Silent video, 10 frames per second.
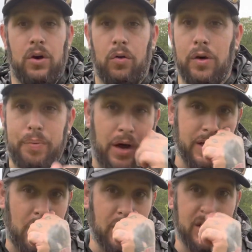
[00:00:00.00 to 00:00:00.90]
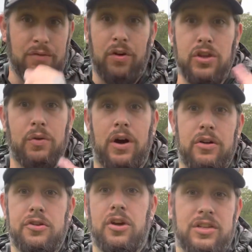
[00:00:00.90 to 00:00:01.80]
Although pike aren't going to run you
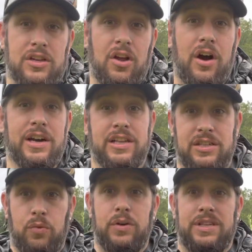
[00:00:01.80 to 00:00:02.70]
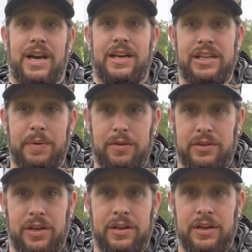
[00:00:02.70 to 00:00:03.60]
100 yards of line, it's always handy to be able
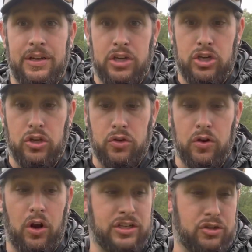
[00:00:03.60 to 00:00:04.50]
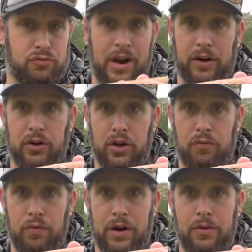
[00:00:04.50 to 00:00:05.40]
to utilize a drag on a
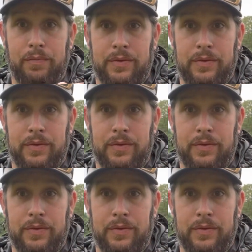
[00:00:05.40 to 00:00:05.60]
good reel.